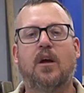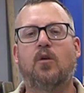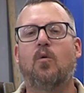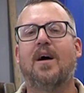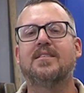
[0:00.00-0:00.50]

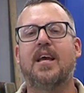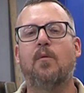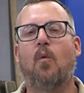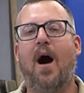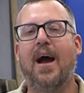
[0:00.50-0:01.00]
across a
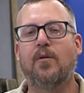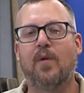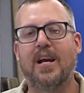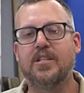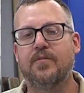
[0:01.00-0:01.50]
wide
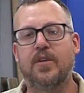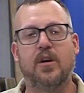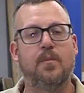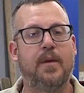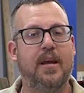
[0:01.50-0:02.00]
range of
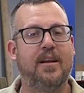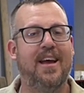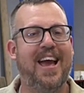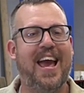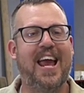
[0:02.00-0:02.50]
European,